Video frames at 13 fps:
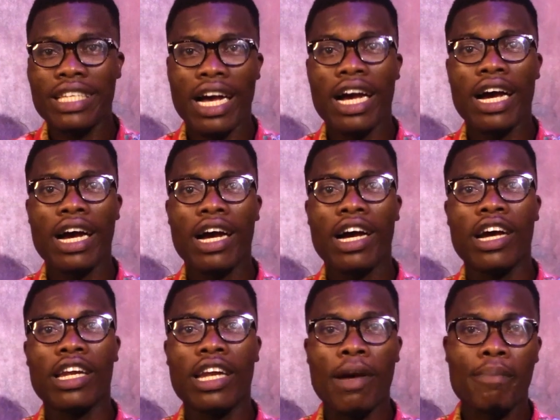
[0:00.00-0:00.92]
year
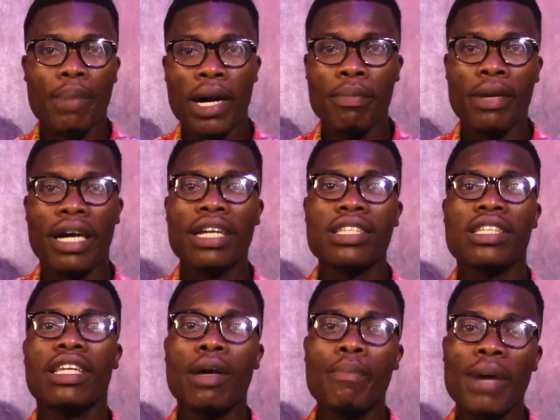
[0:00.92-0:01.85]
La Pam and as a
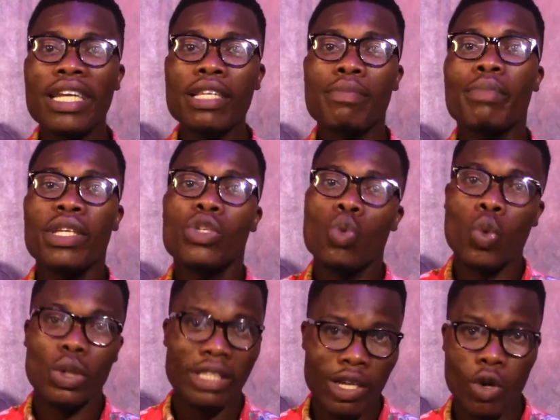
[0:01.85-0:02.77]
Labadi Beach
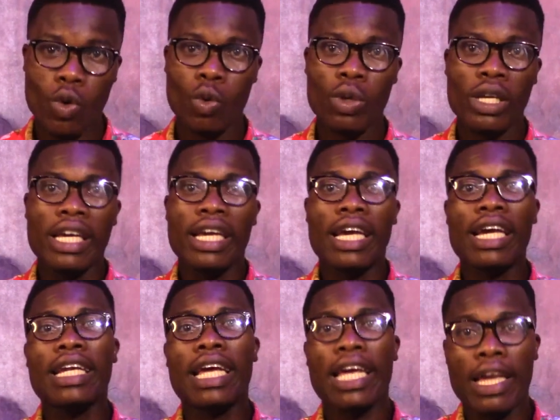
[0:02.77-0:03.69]
Hotel
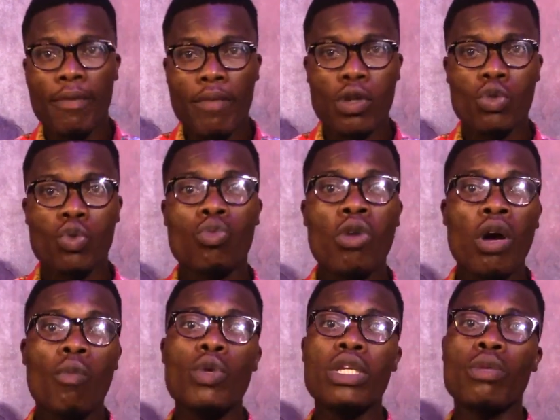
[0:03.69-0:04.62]
and an Airbus
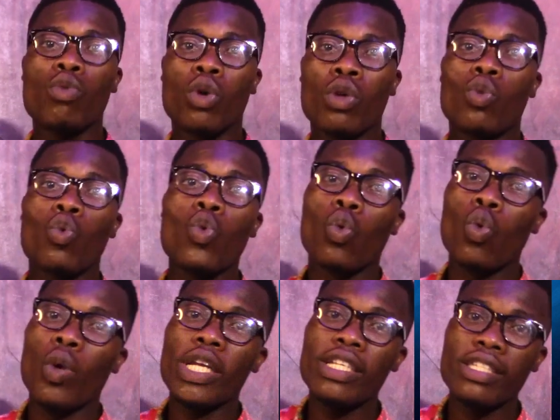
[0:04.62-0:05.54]
one
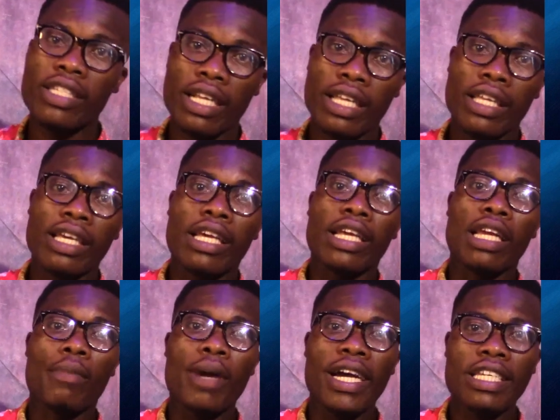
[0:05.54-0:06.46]

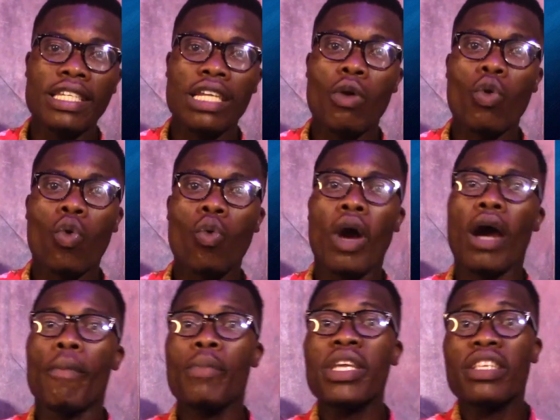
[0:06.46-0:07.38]
Labadi now
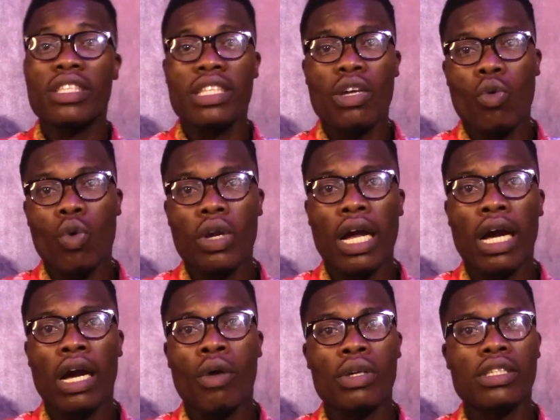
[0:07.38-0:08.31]
qua beach near
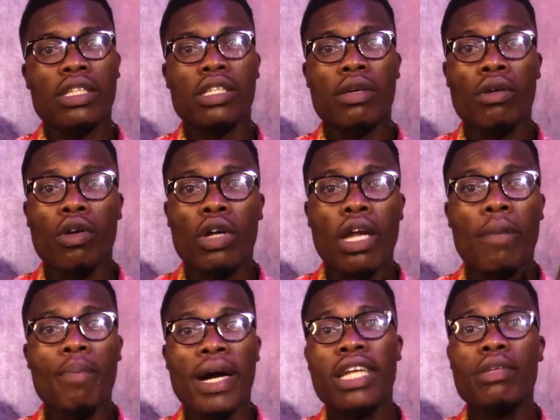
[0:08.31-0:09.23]
one. What I say,
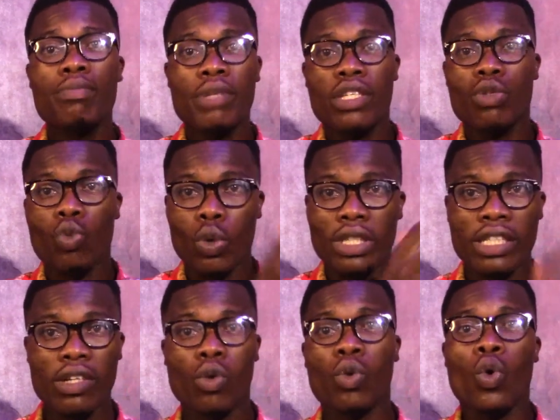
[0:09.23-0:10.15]
Labadi Beach
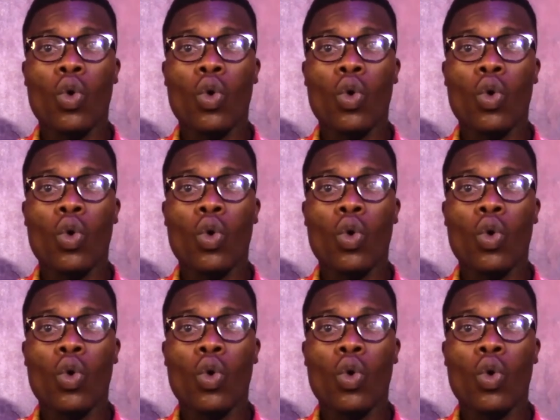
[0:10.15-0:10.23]
Hotel,